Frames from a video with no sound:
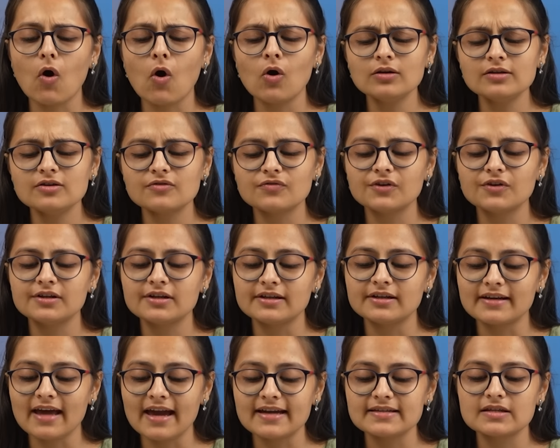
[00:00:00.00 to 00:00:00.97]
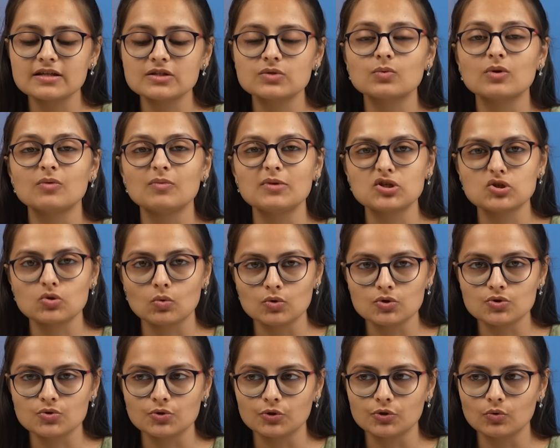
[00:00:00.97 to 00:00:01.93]
all different indices will be
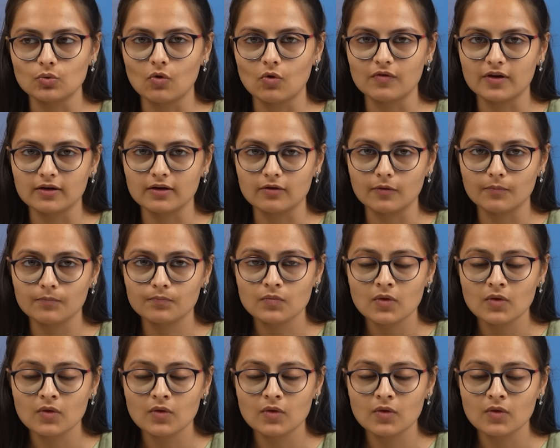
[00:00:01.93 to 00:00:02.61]
shown to you over here.